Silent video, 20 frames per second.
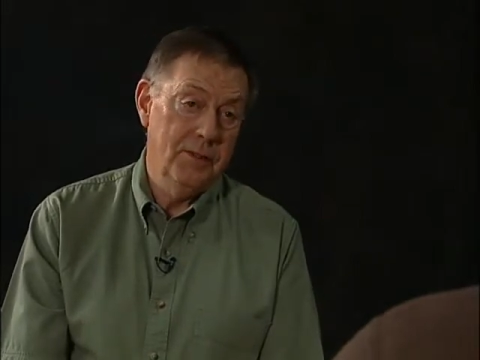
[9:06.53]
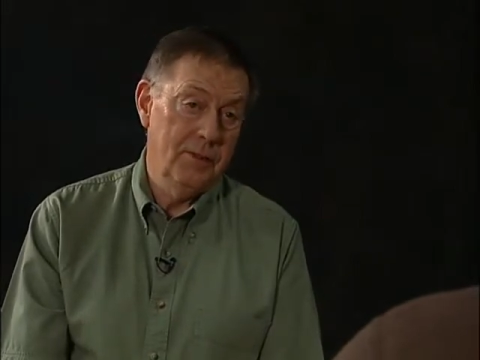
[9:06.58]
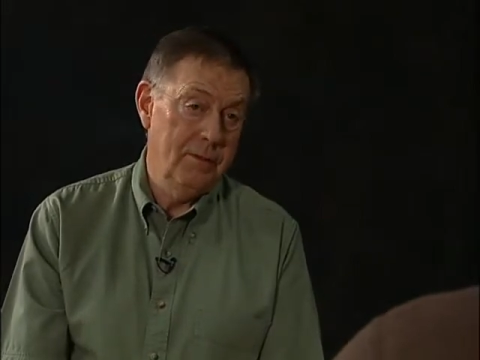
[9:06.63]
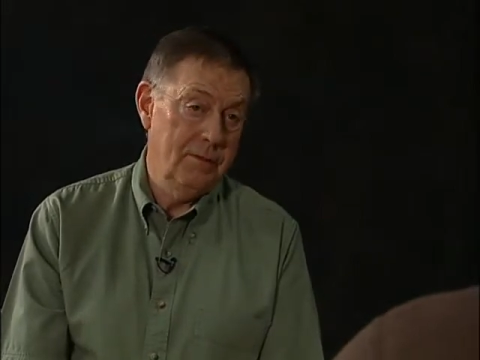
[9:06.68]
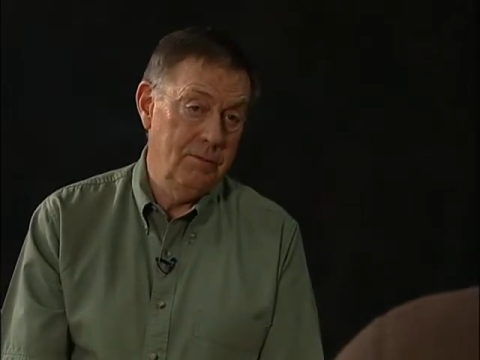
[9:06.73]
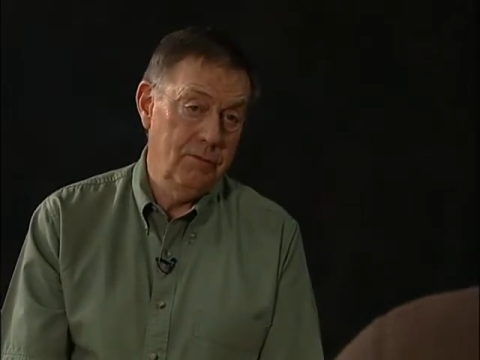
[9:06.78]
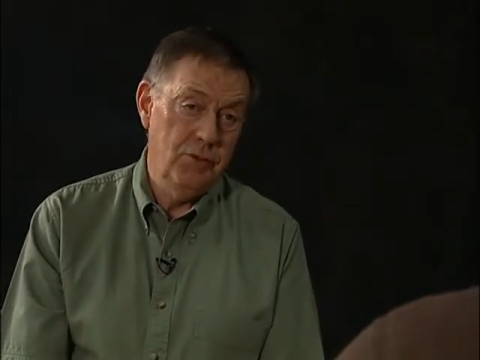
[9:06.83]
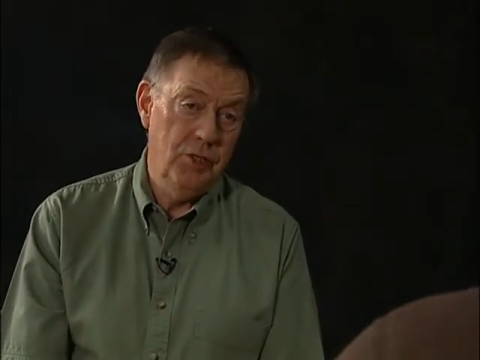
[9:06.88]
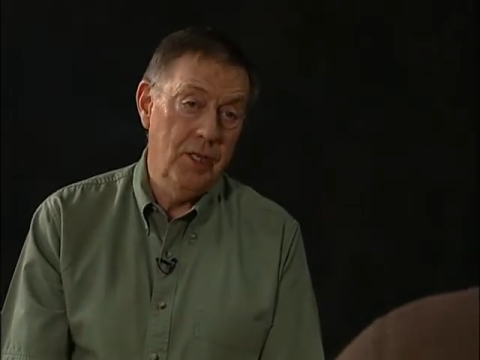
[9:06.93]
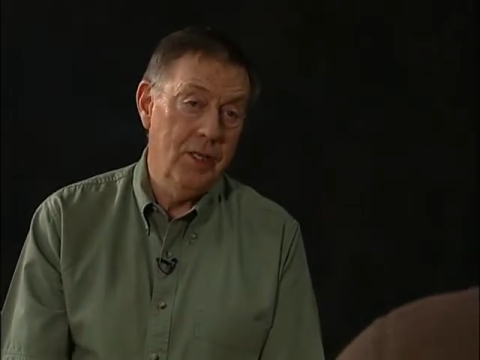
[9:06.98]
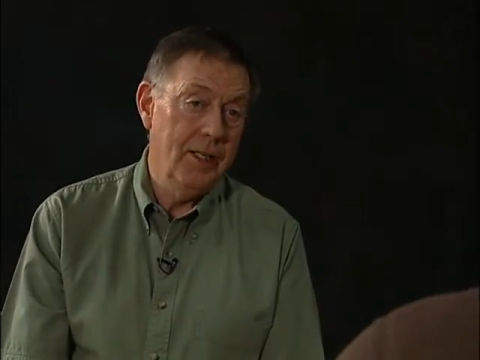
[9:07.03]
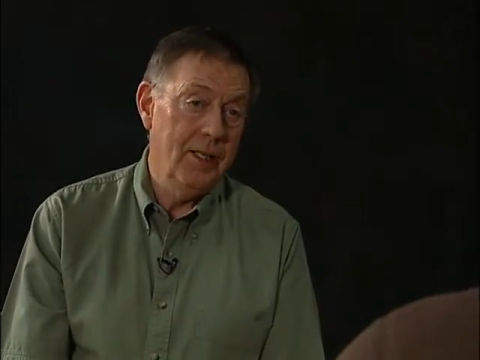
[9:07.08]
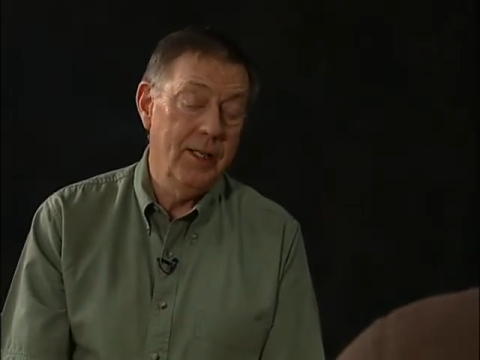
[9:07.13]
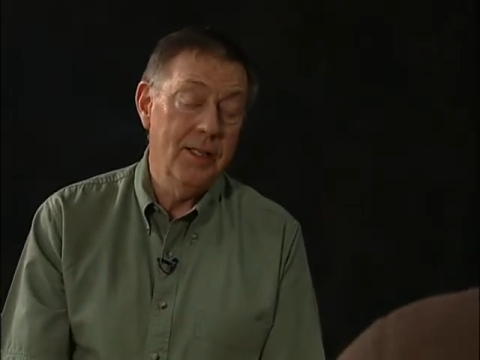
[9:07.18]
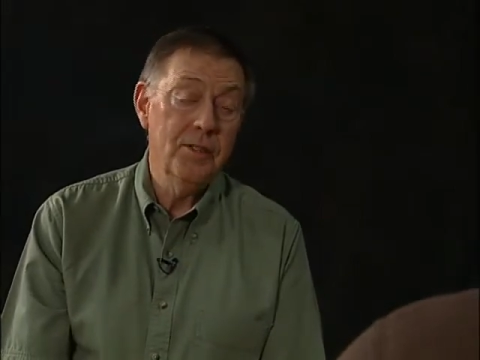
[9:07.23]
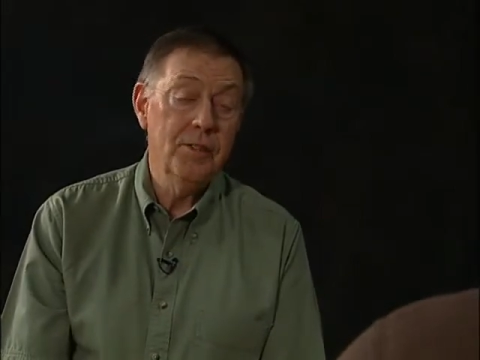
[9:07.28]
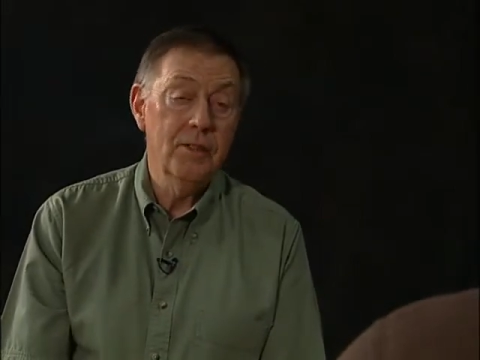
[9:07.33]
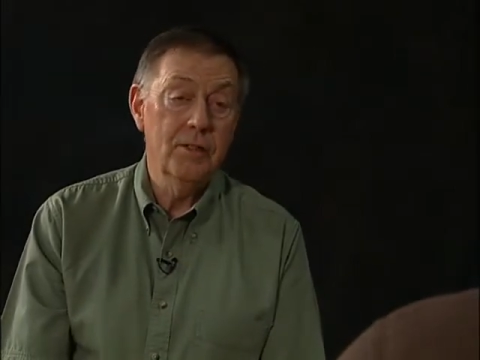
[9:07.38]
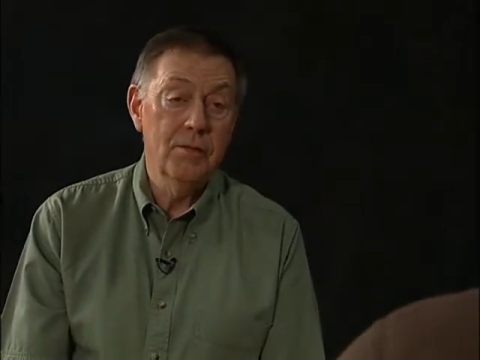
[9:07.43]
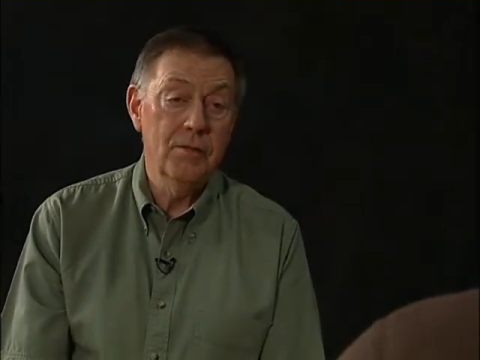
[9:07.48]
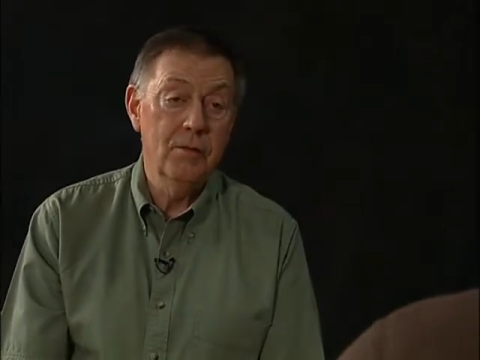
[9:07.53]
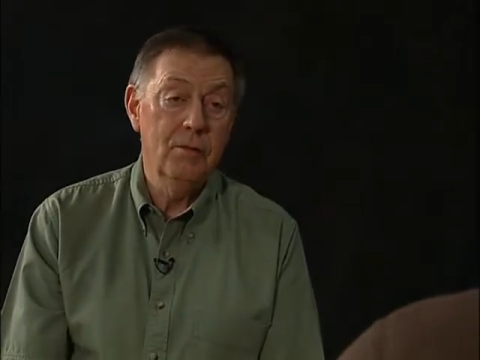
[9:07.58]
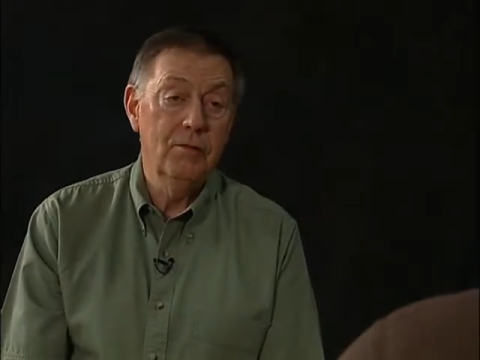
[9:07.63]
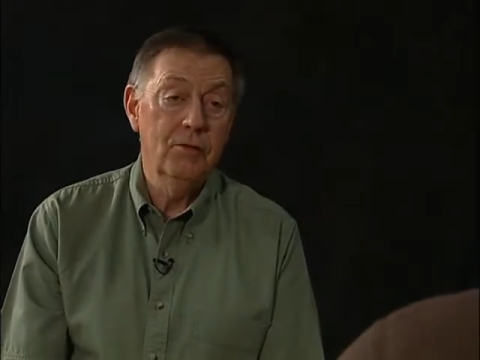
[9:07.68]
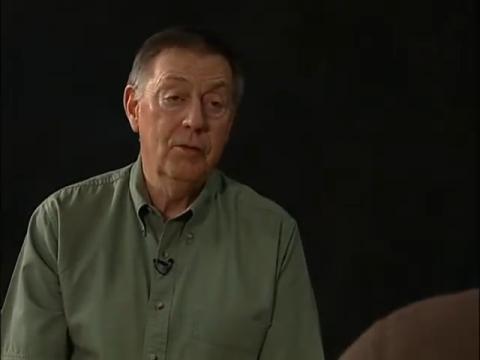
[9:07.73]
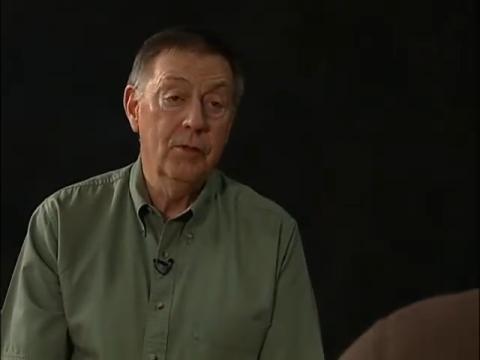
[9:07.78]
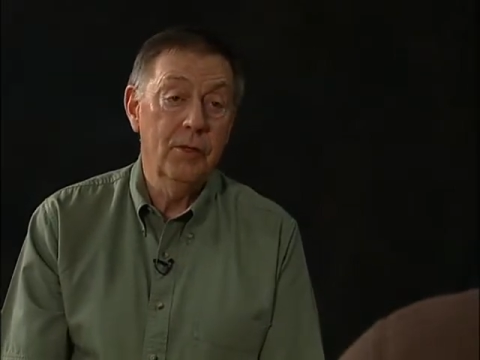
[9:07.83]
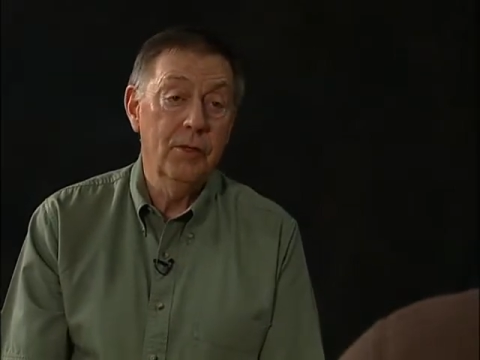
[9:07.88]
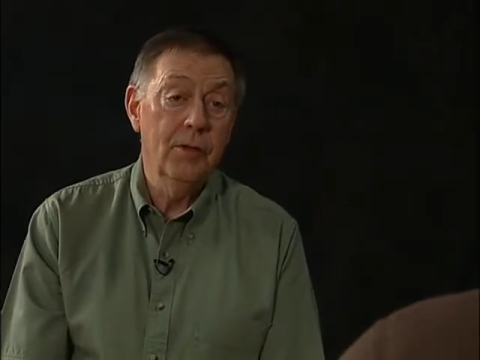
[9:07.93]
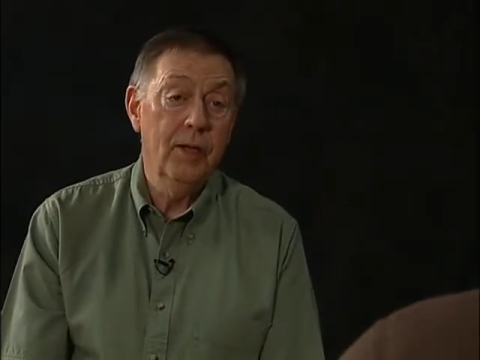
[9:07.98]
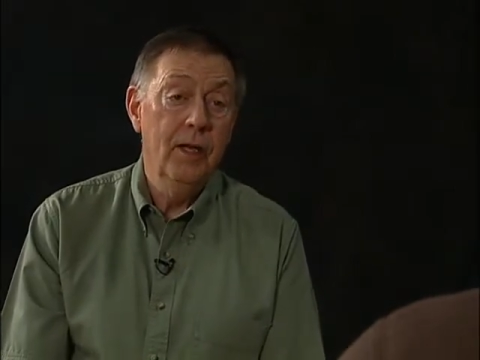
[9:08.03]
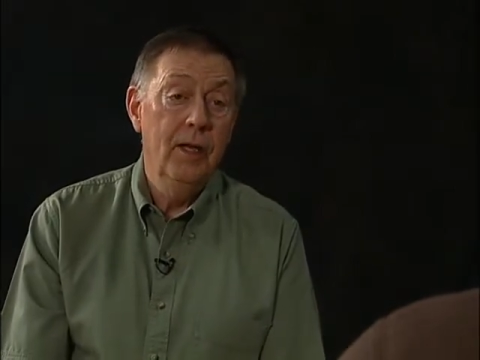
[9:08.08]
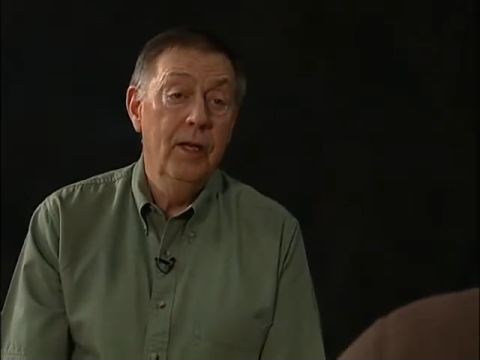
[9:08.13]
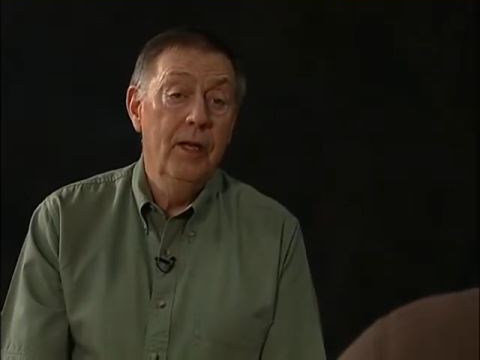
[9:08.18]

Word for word: and GIS and so forth.